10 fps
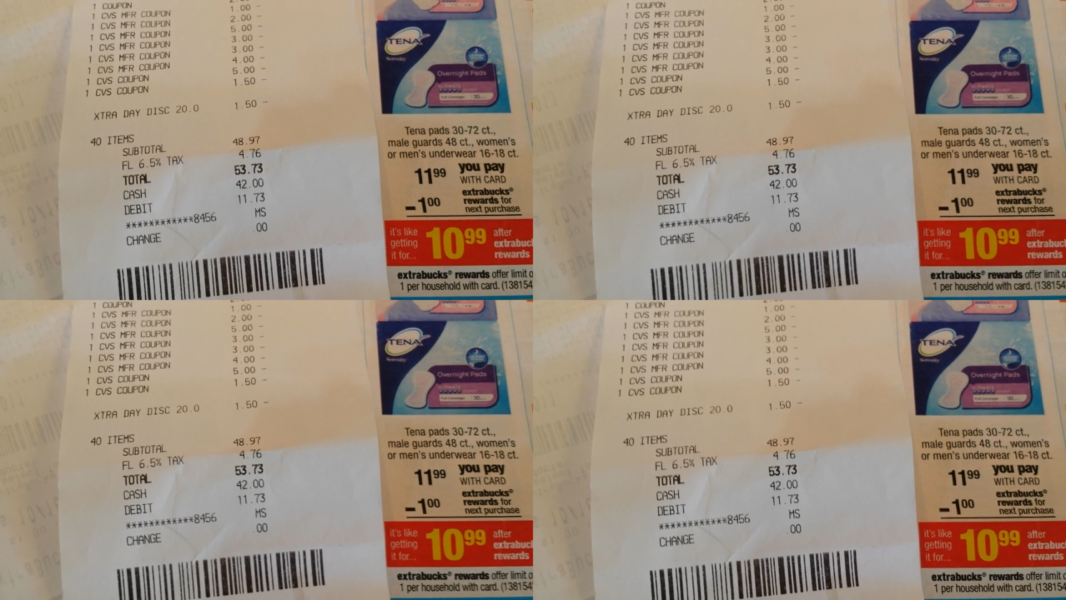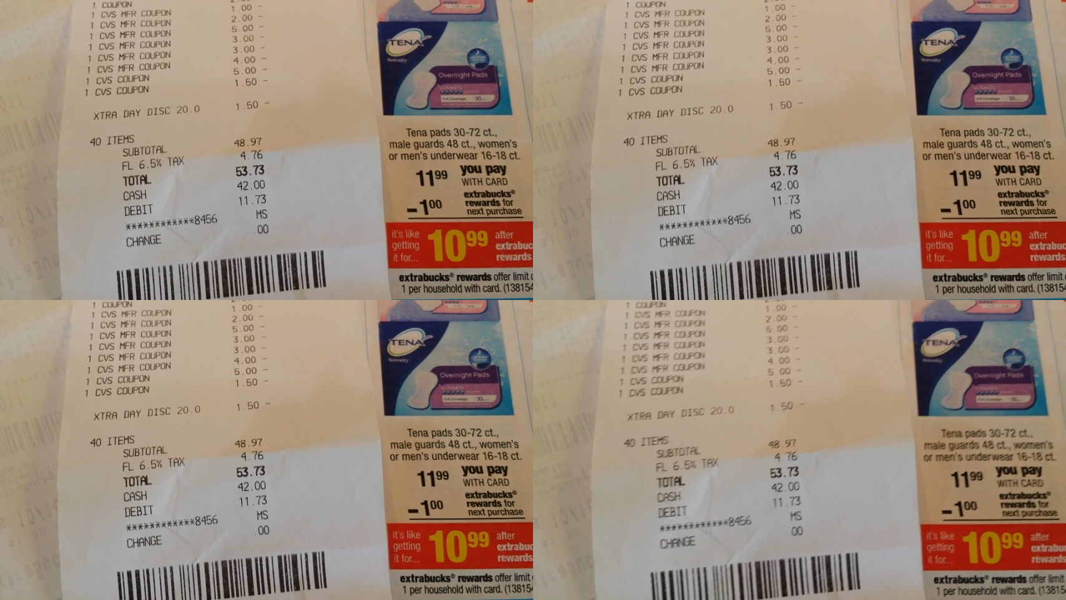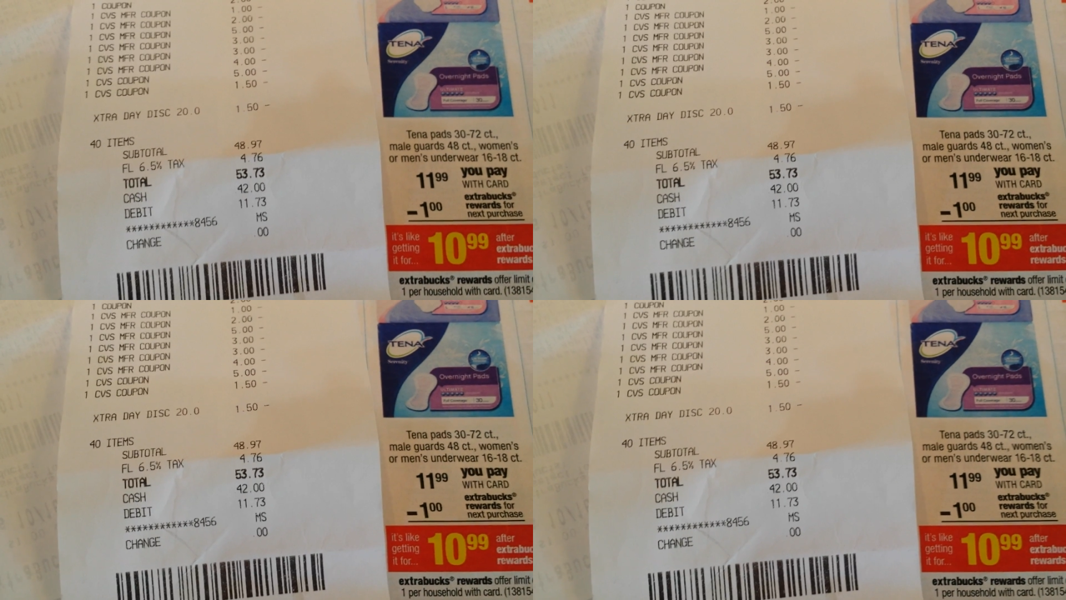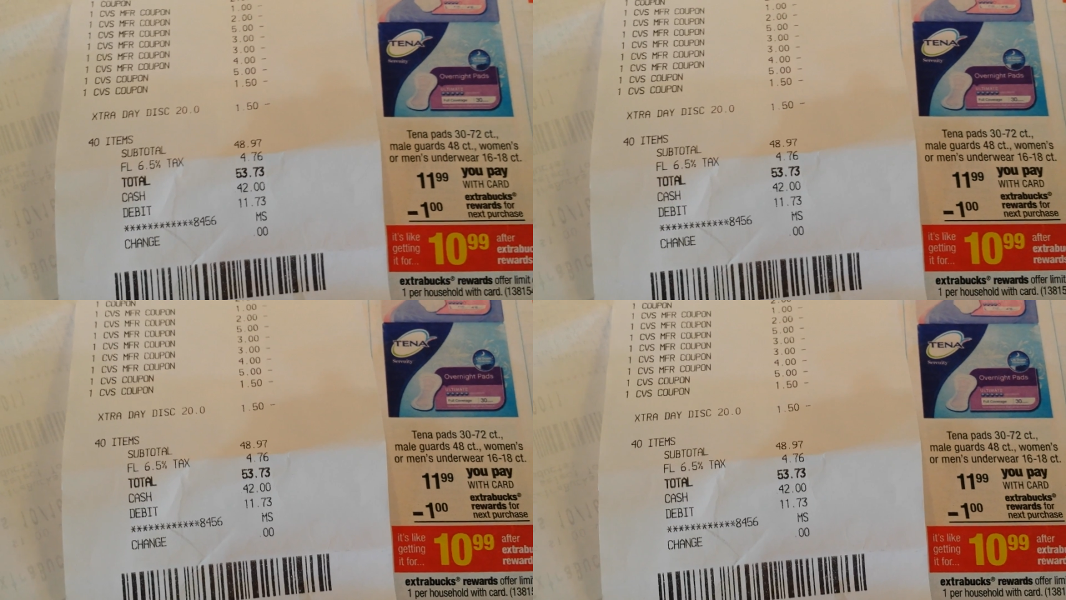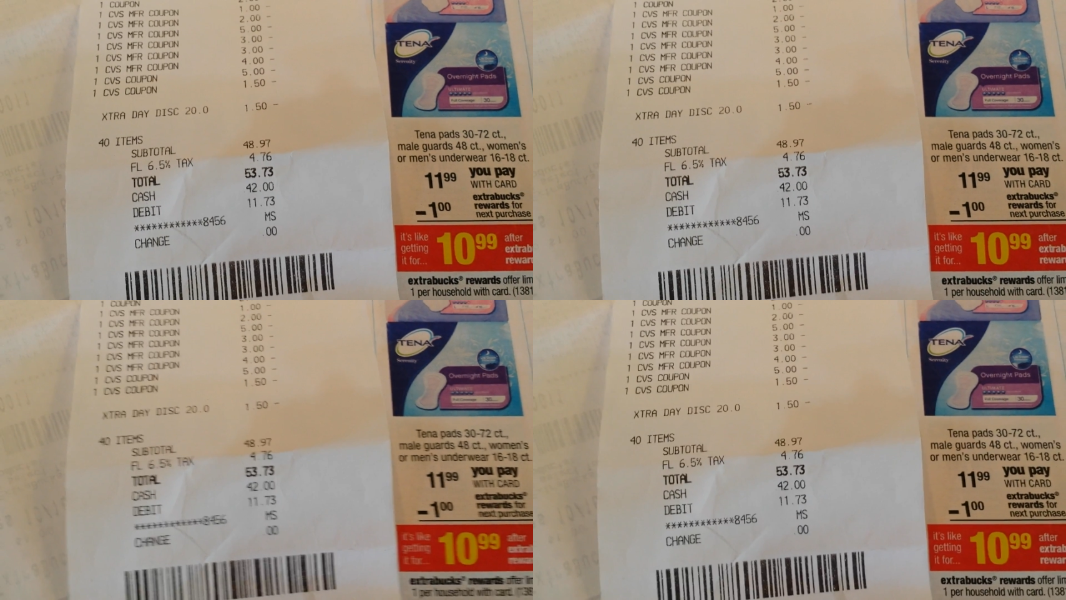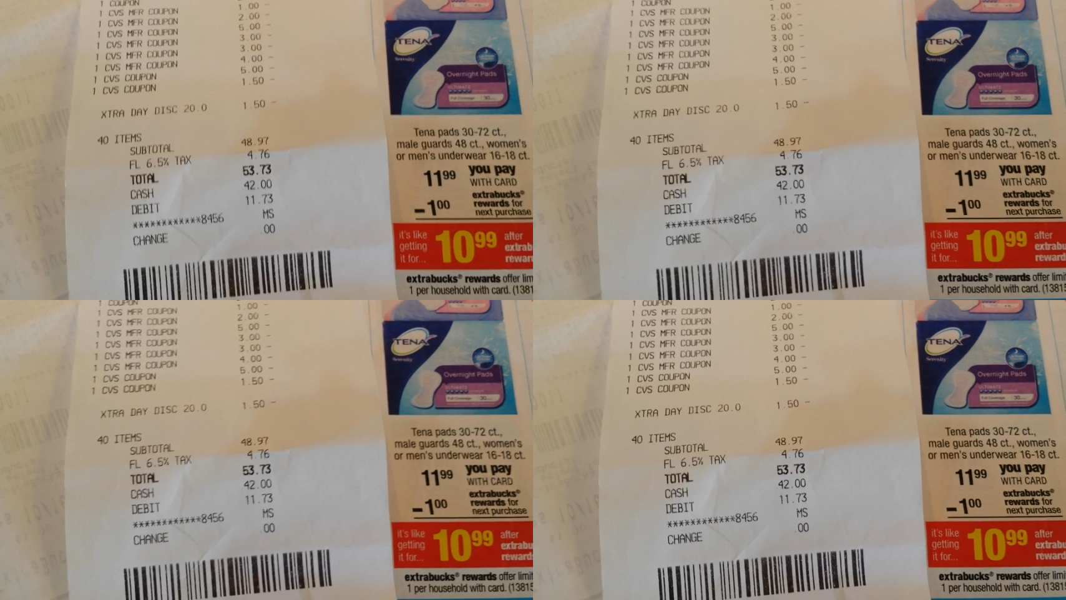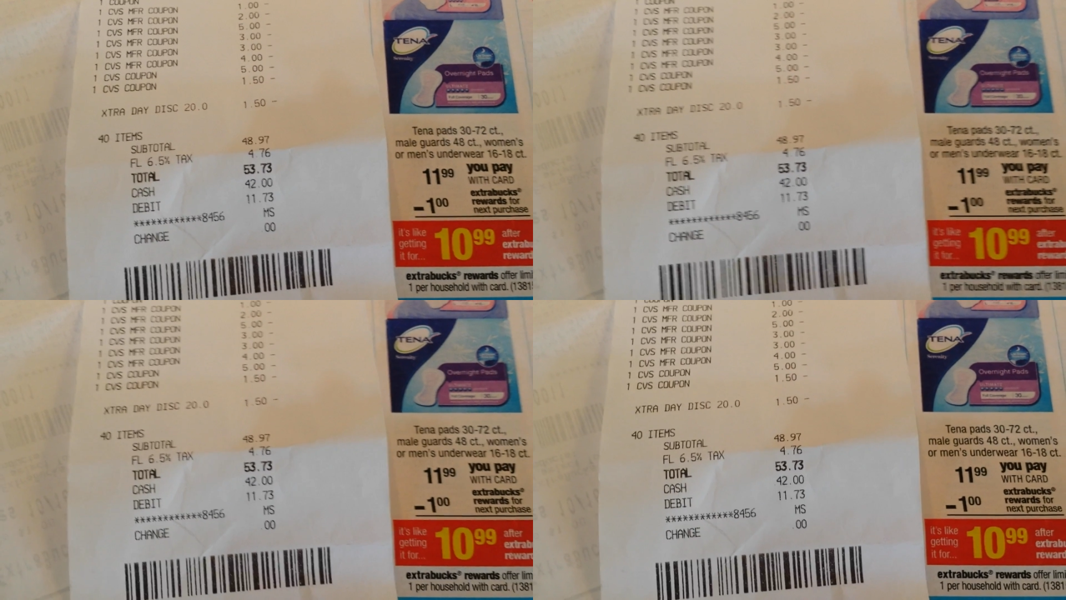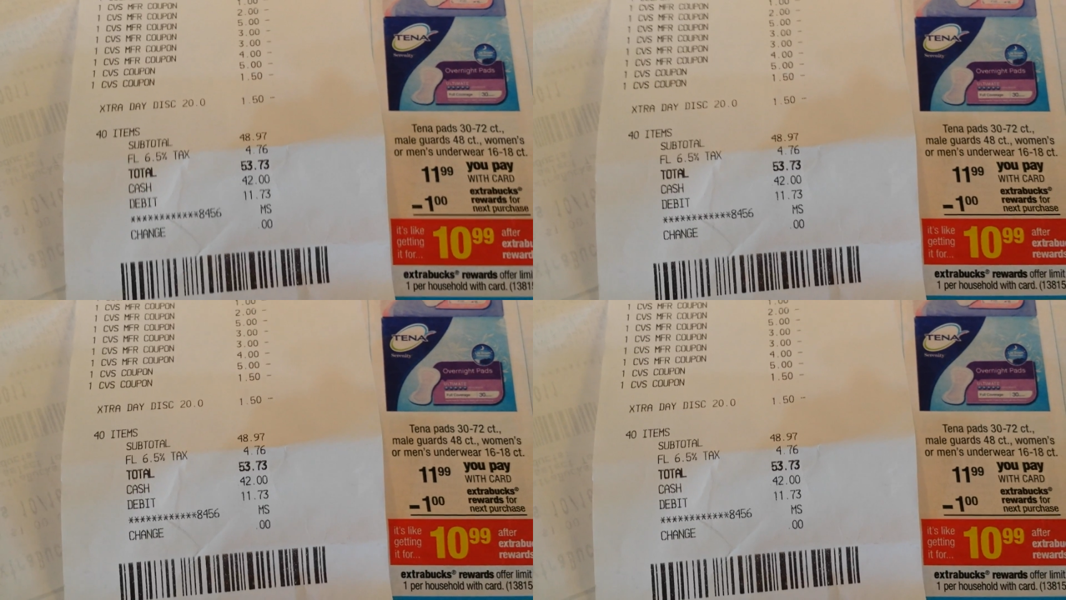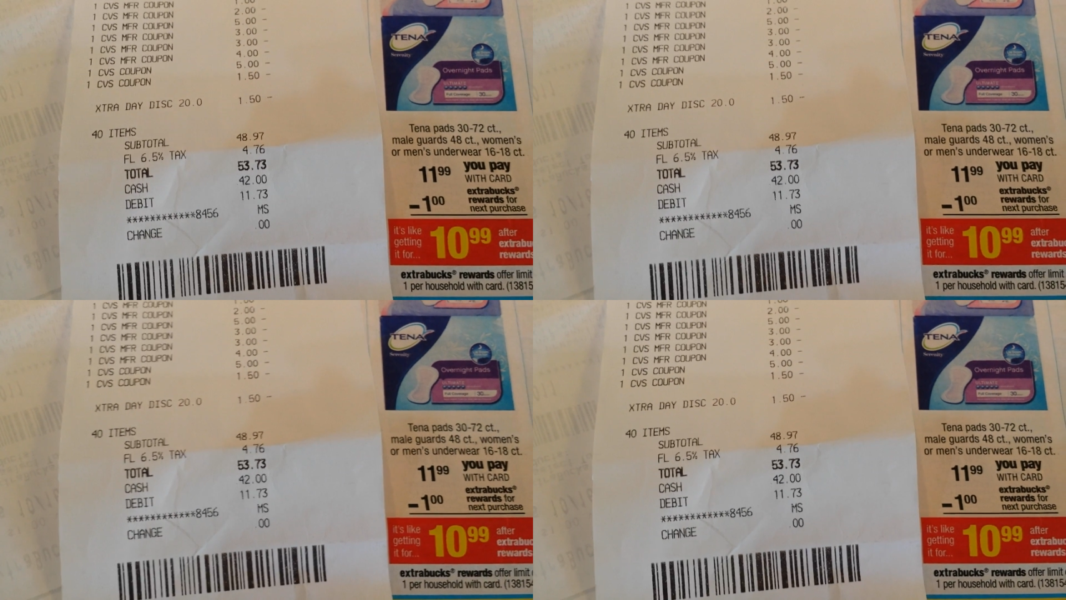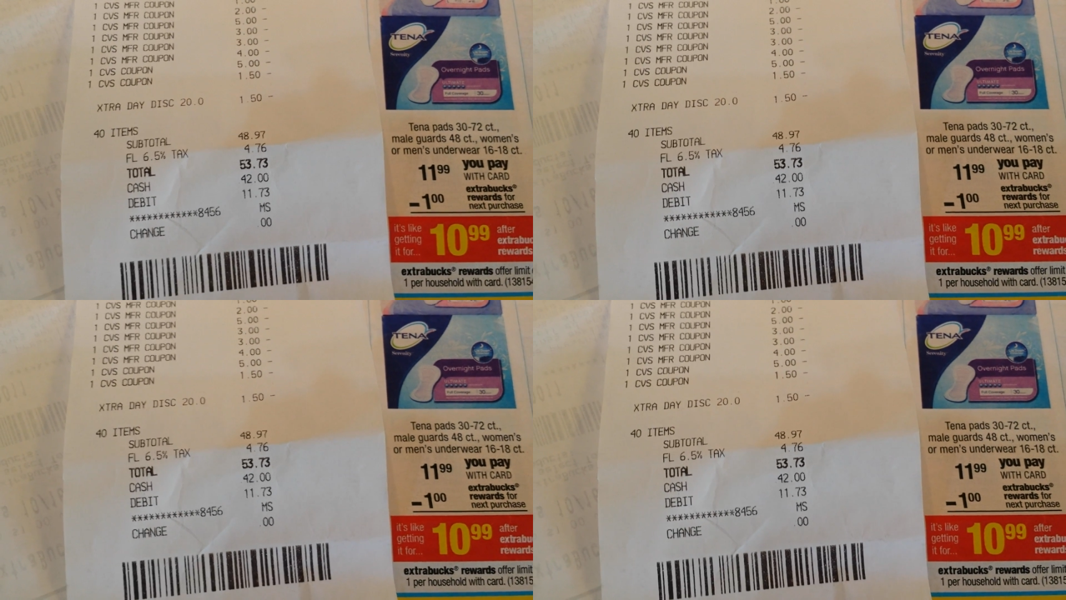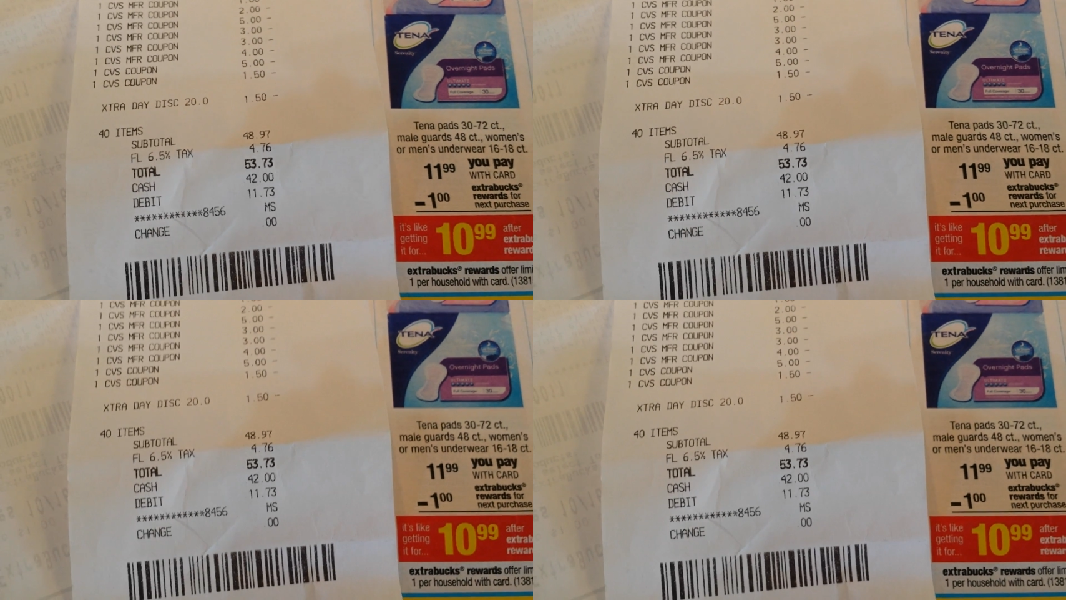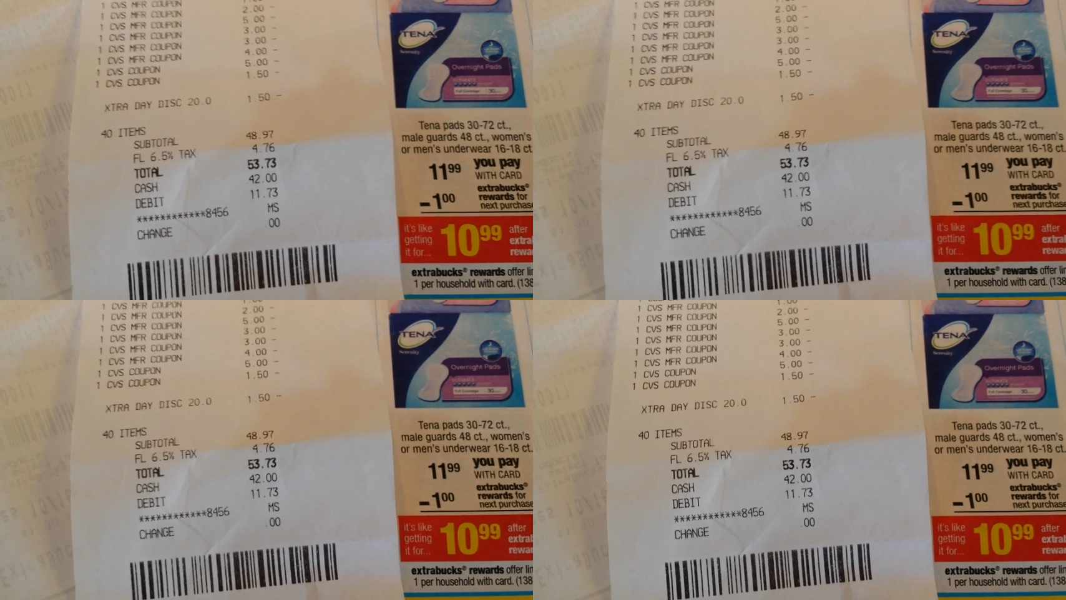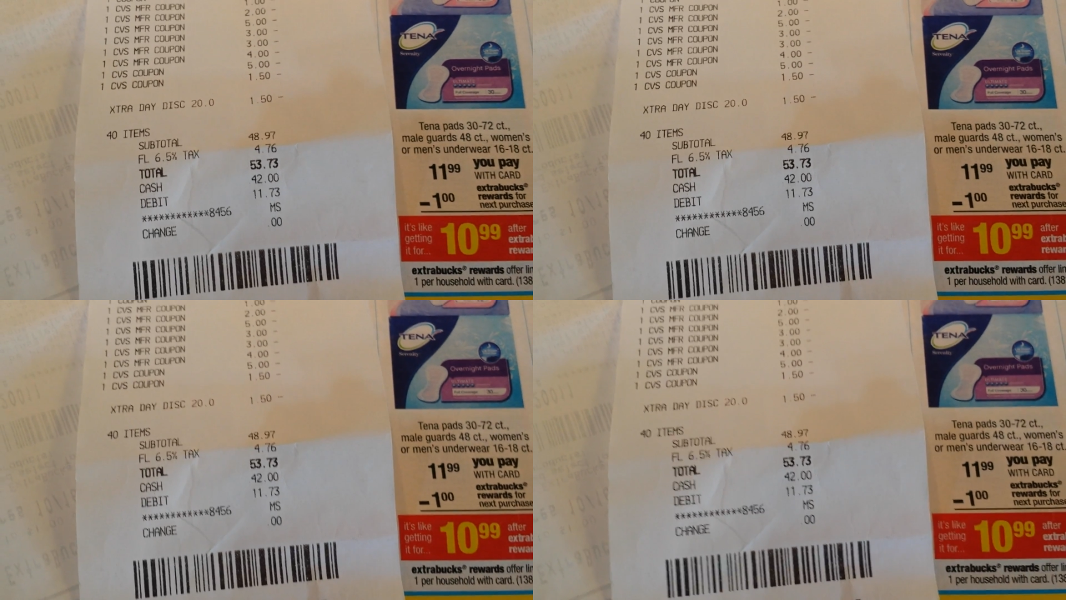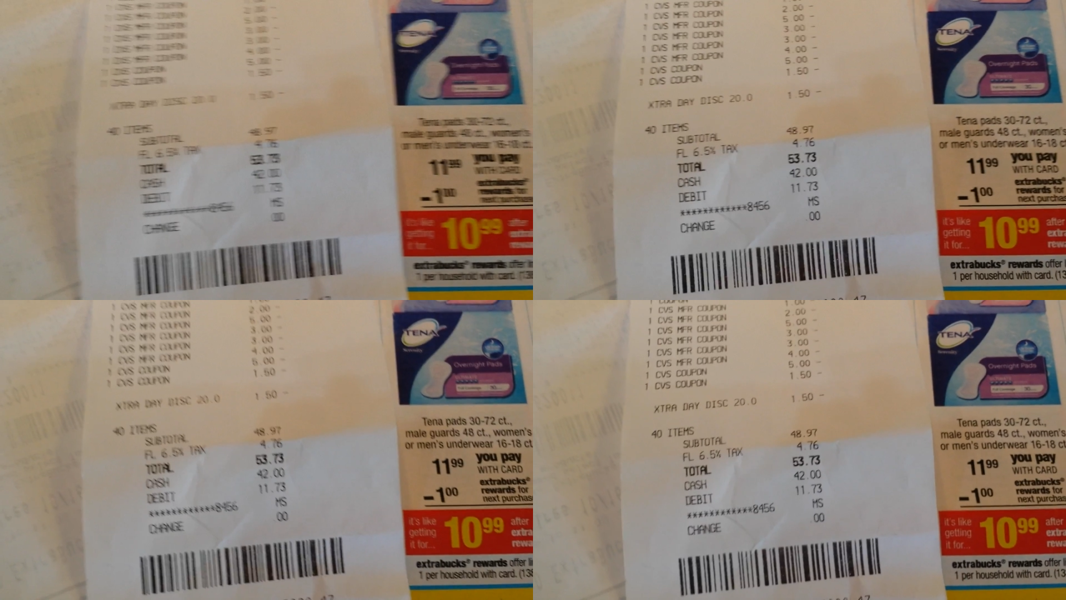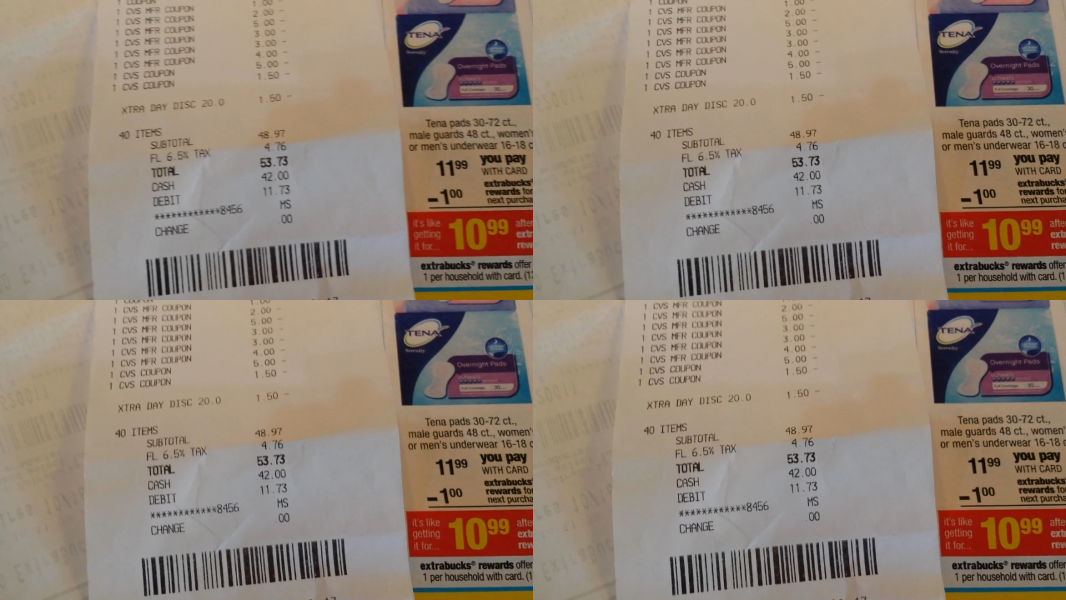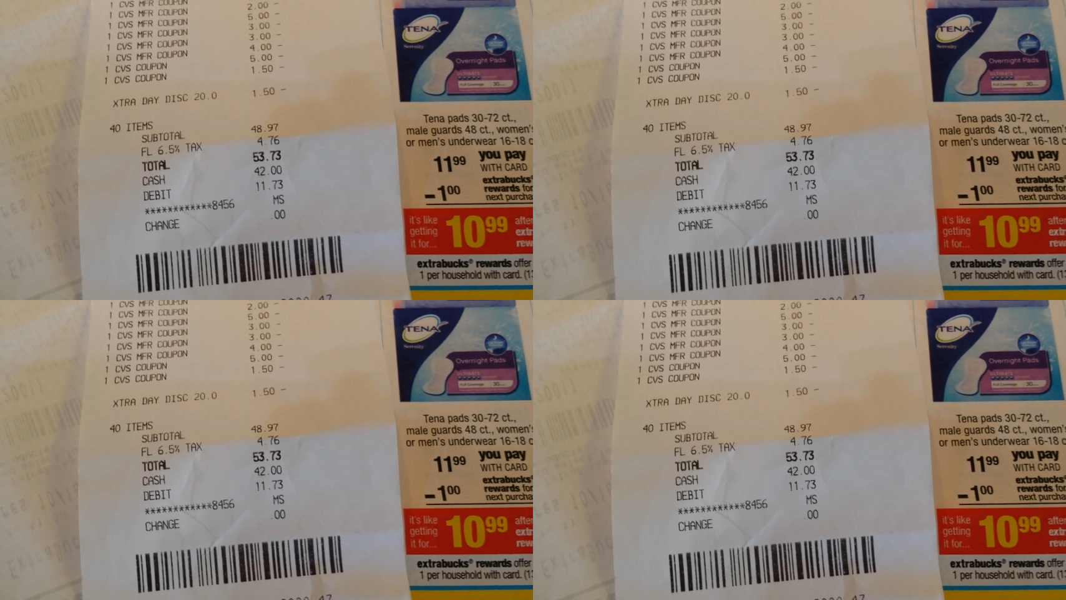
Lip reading: [unreadable: no face in view]